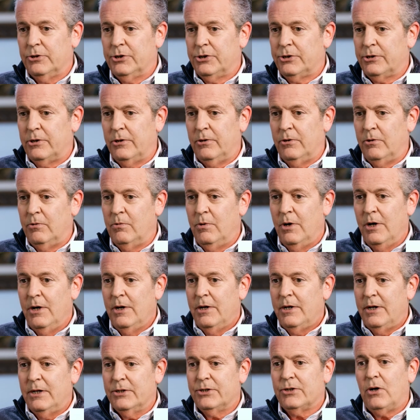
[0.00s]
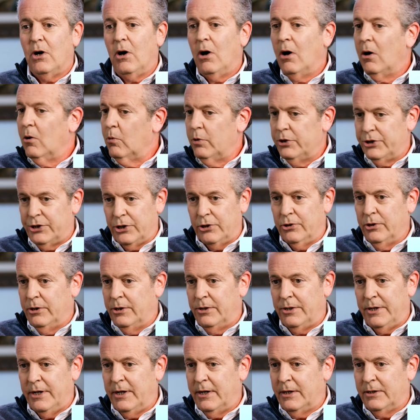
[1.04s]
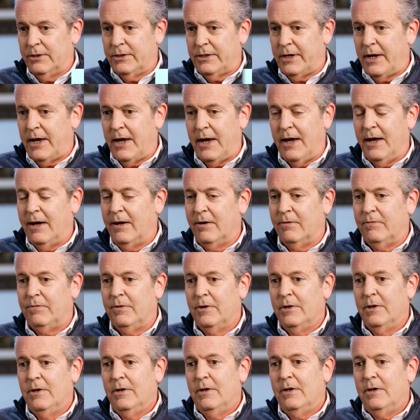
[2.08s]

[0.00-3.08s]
So it's always a good thing to have